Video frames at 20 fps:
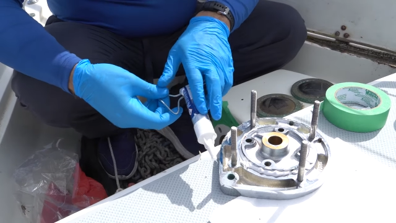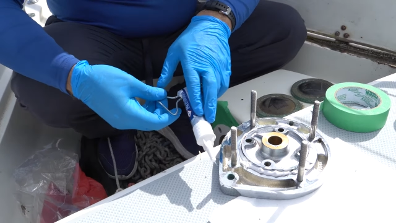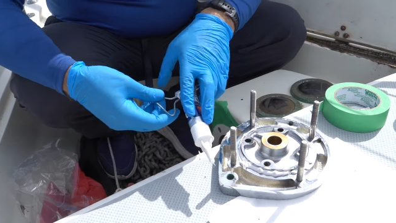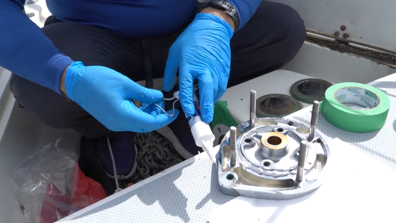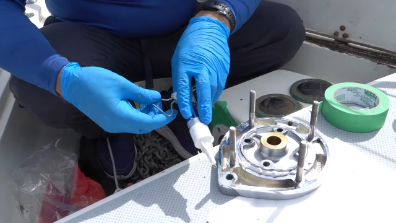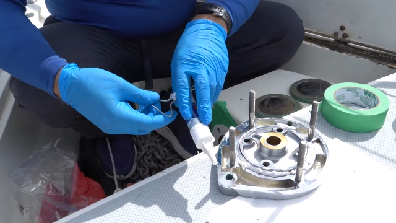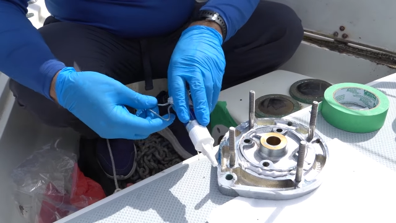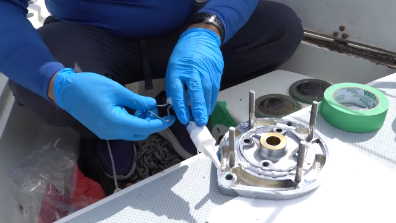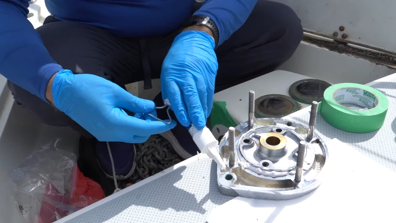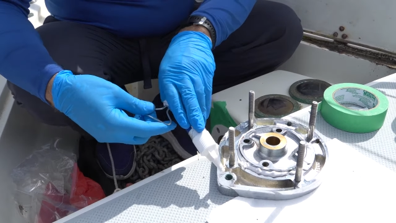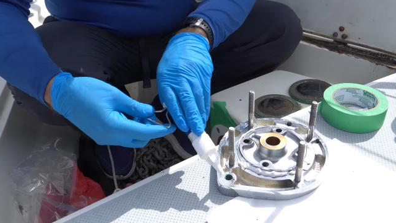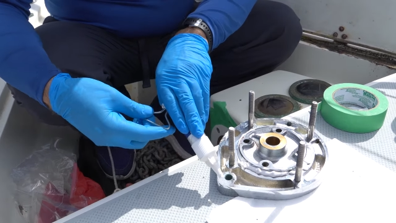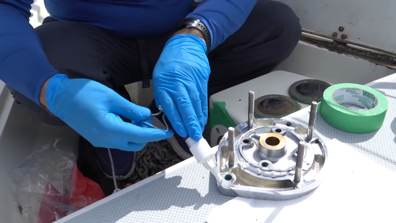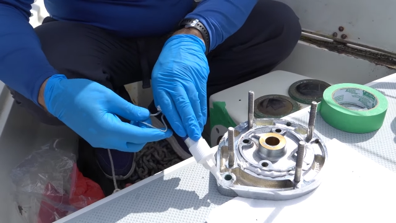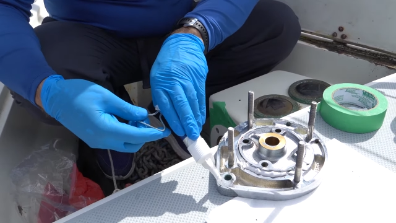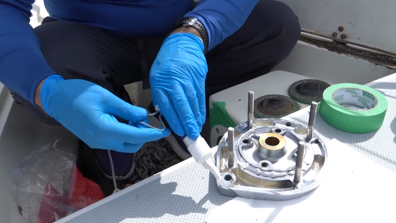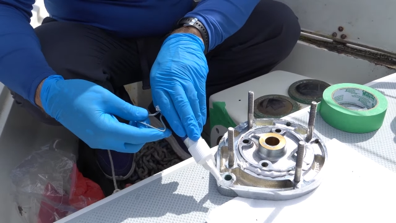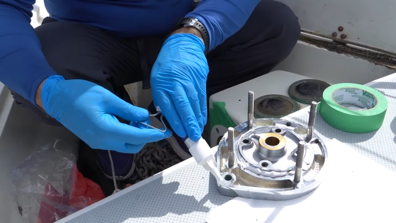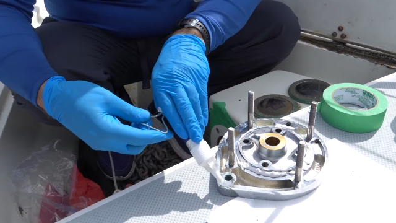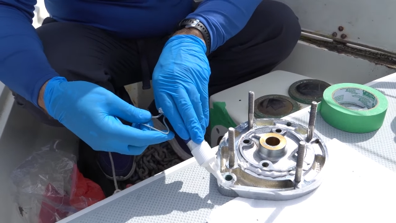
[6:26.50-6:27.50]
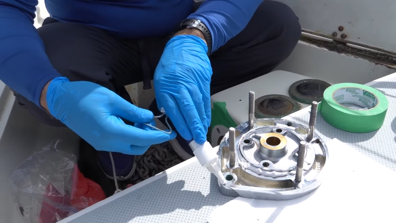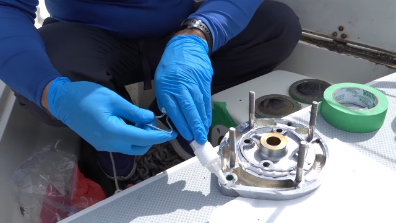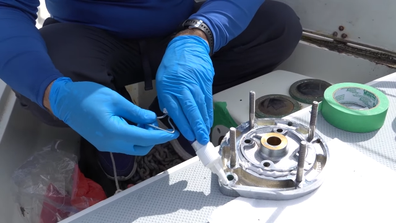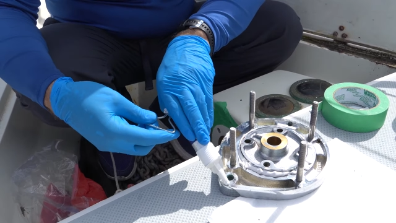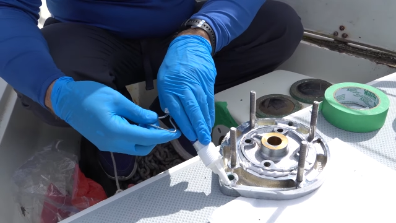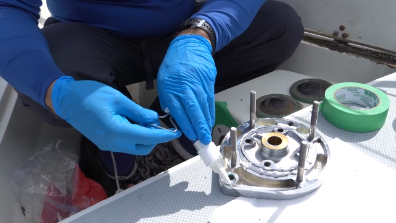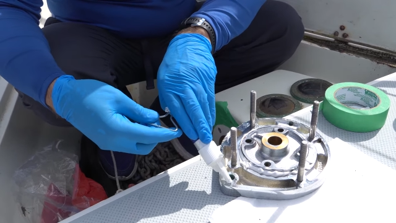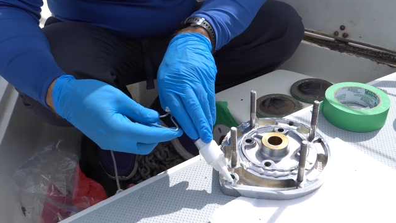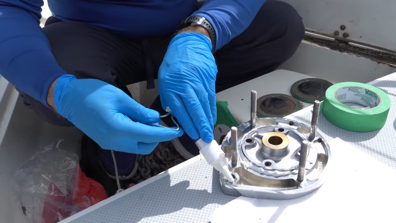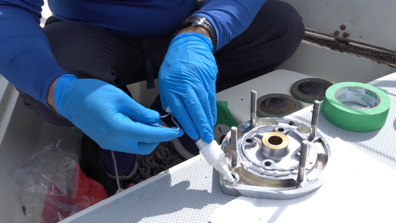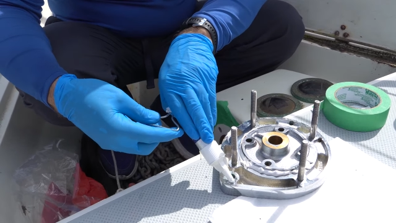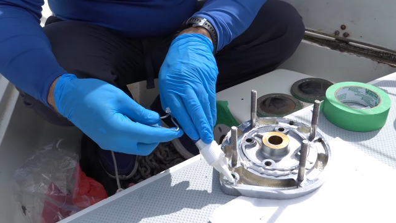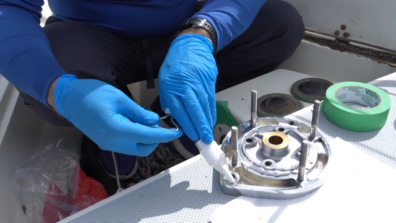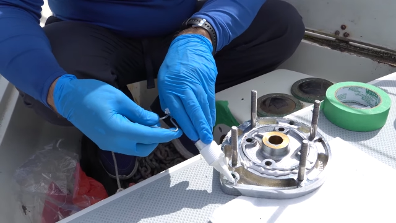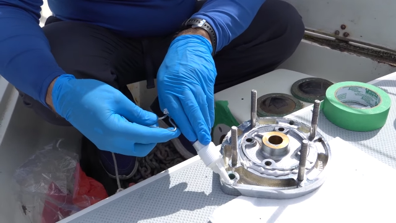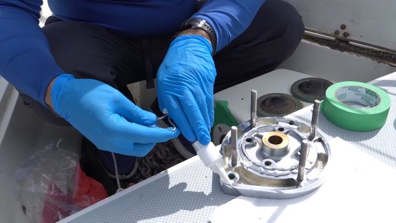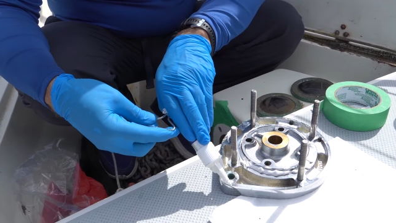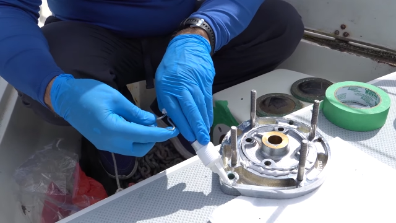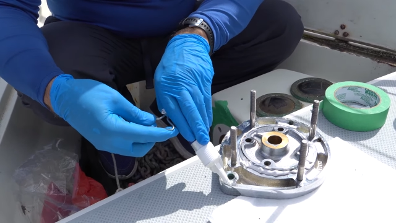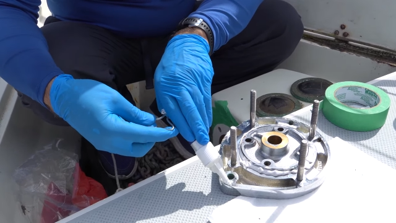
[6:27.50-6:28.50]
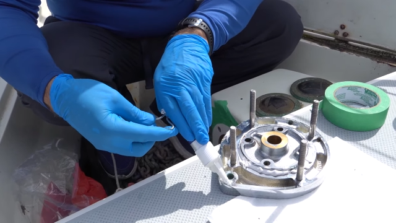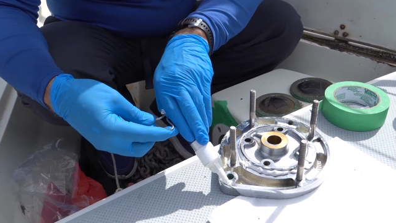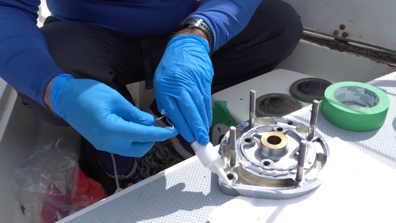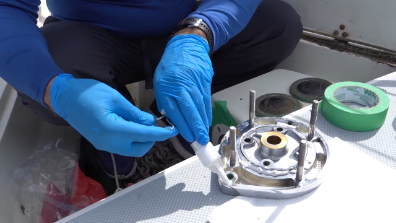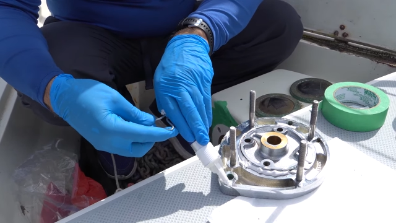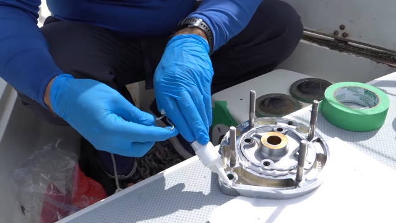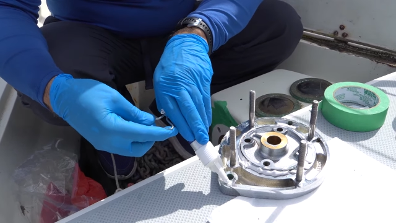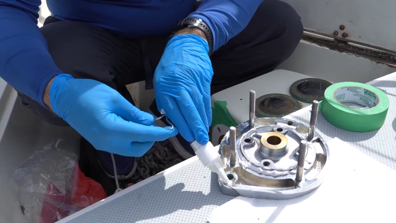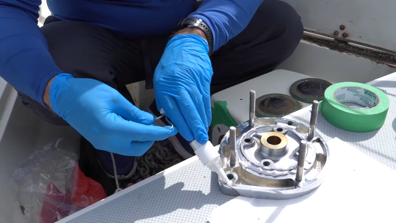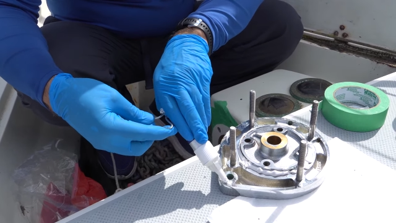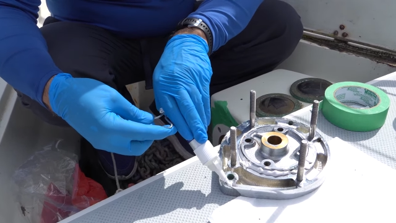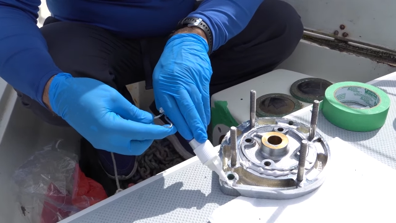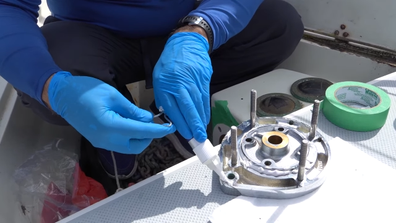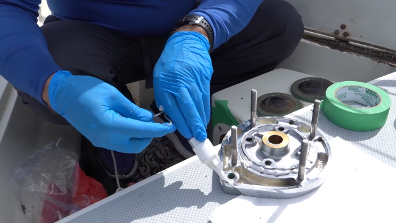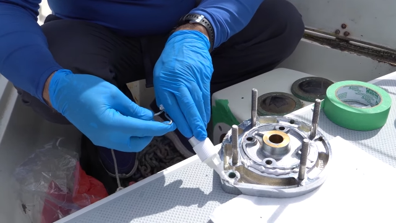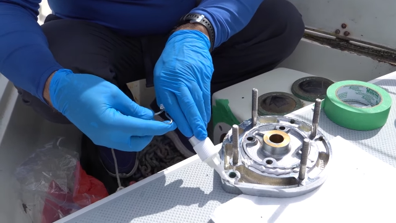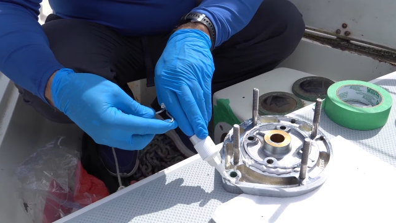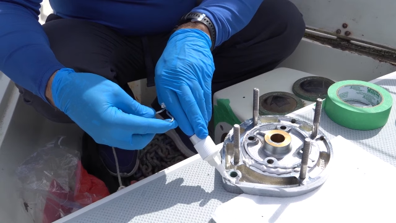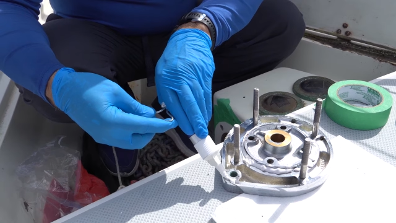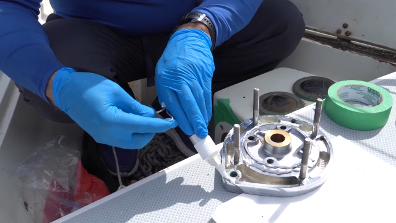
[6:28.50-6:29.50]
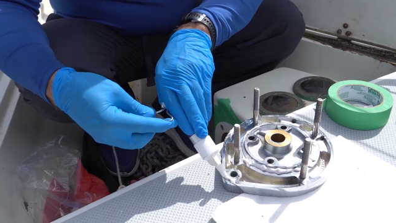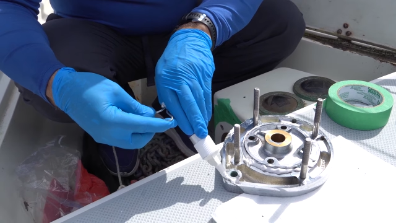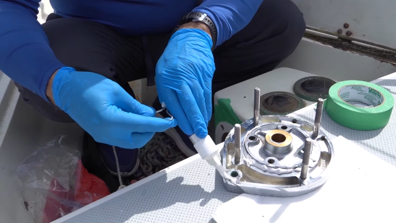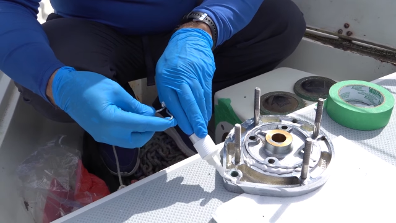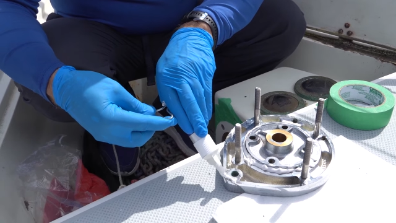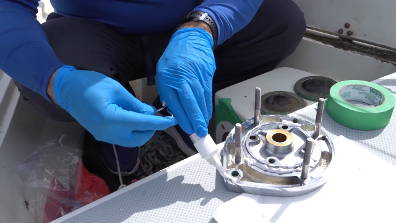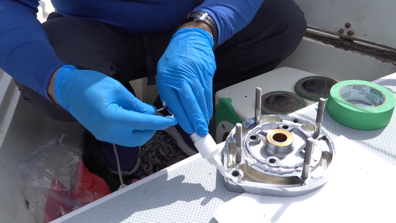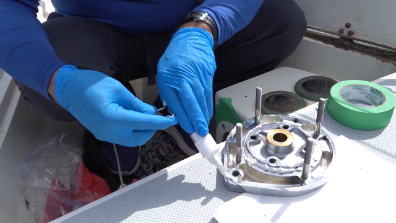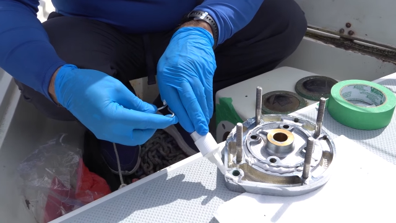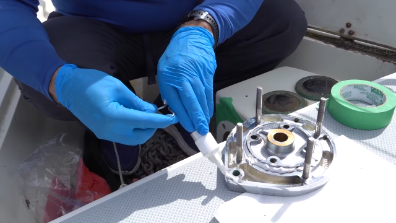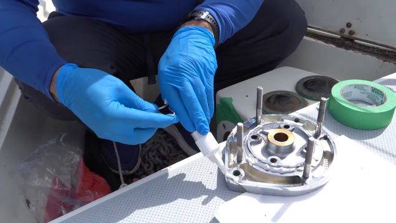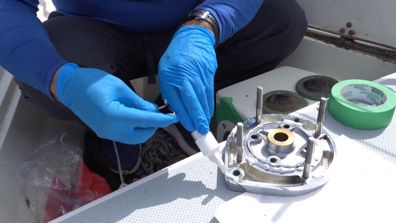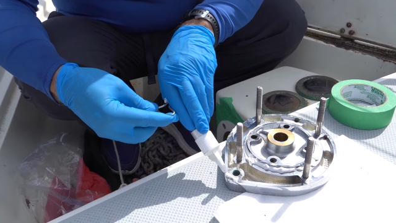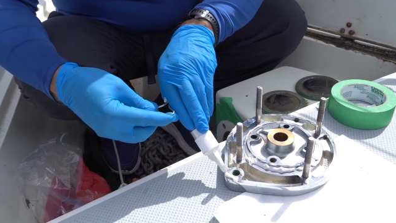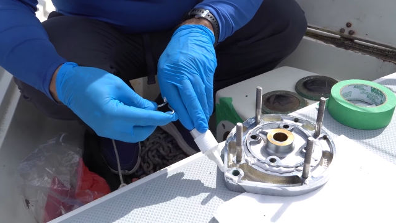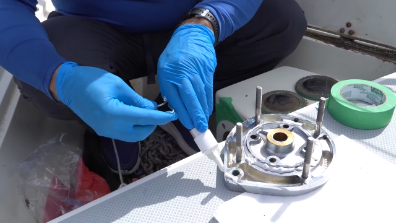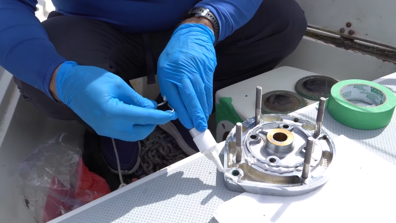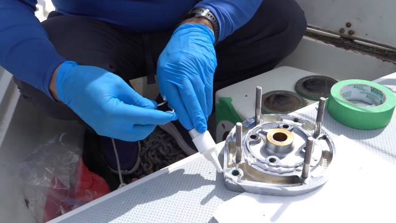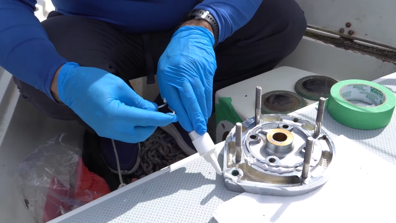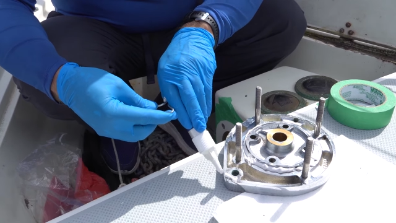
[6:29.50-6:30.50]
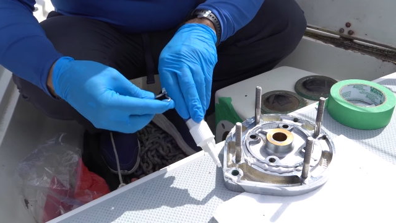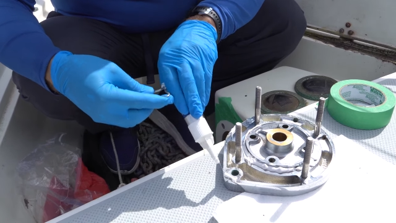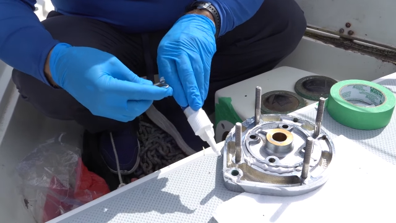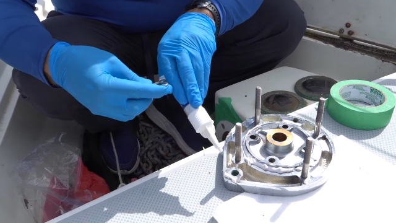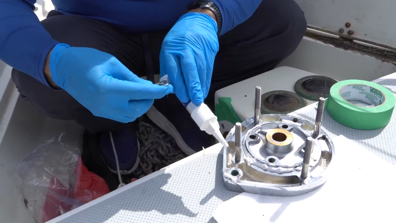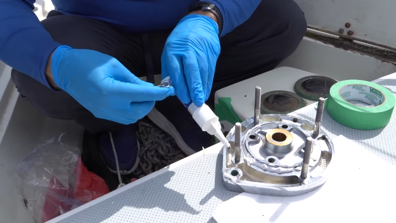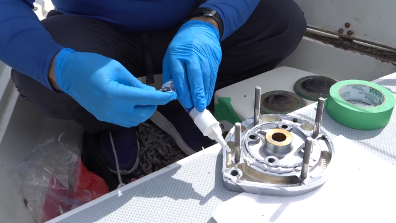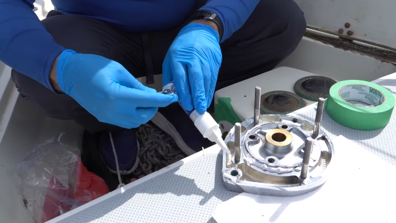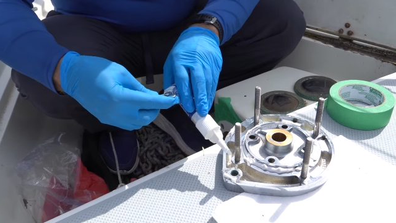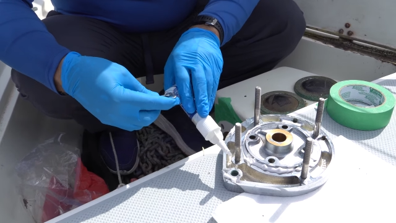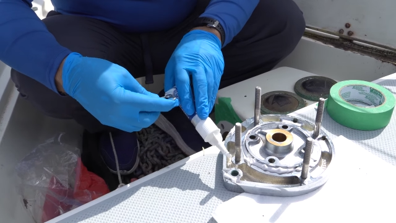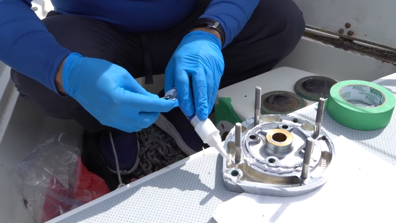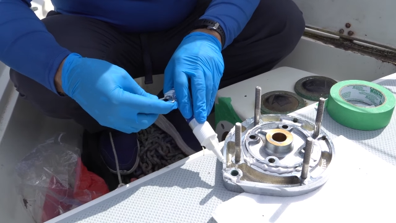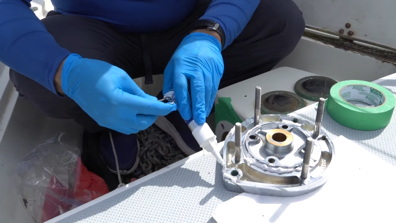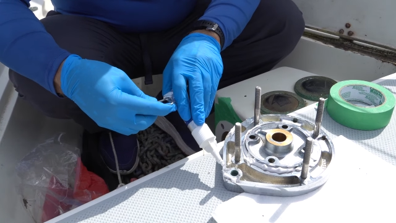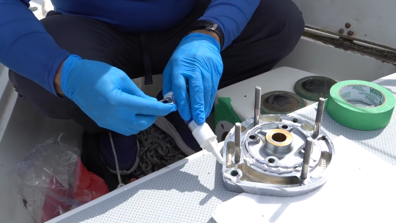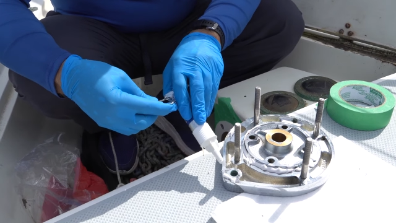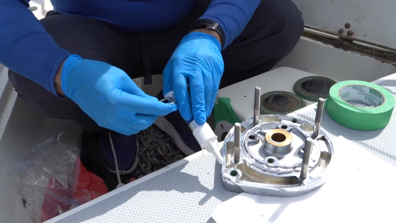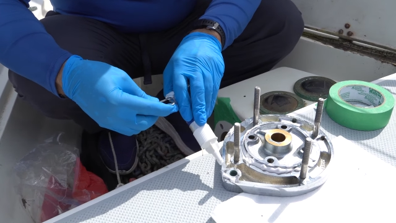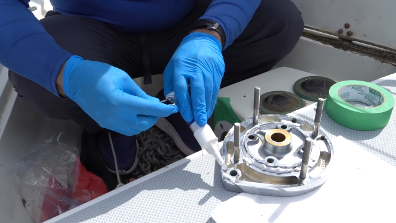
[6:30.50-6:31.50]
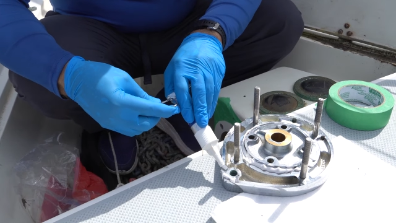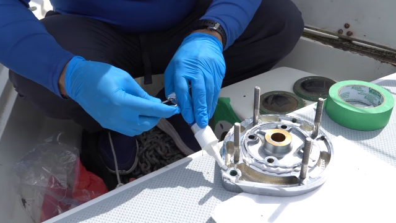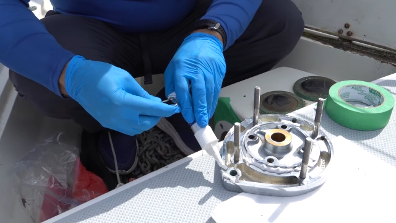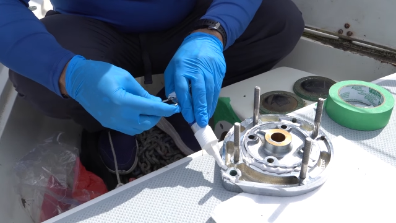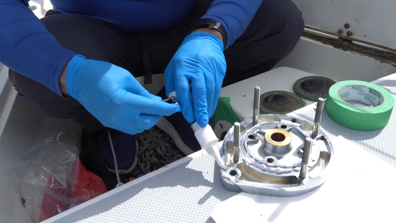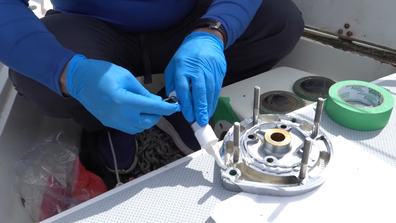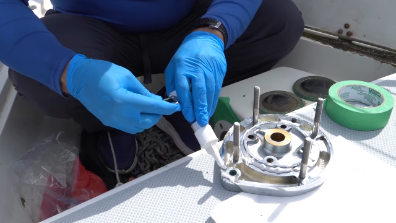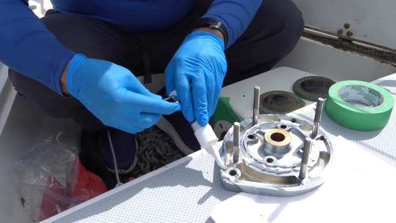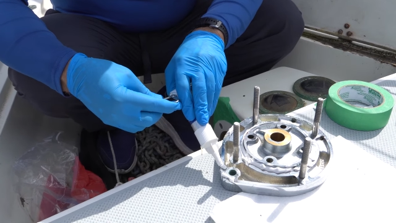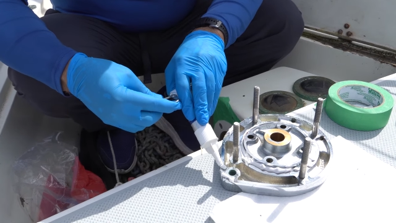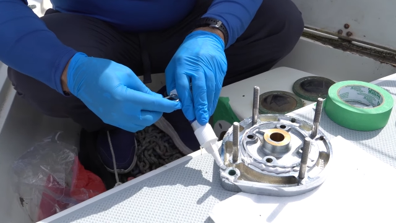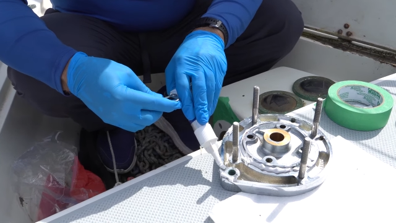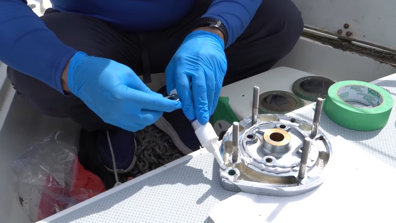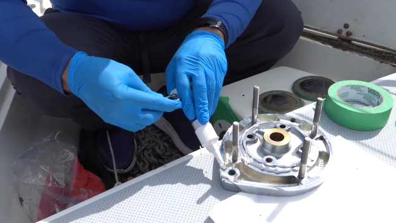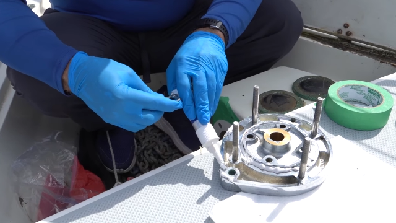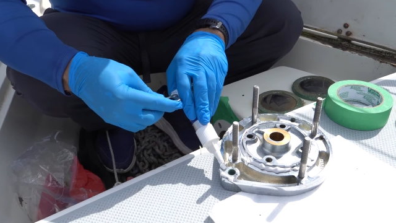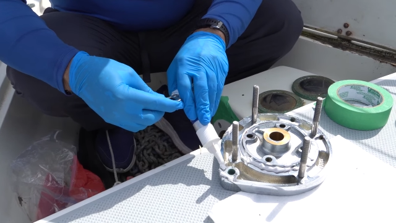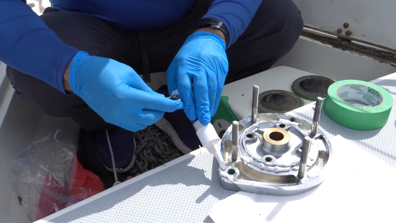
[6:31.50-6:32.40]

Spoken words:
[unreadable: no face in view]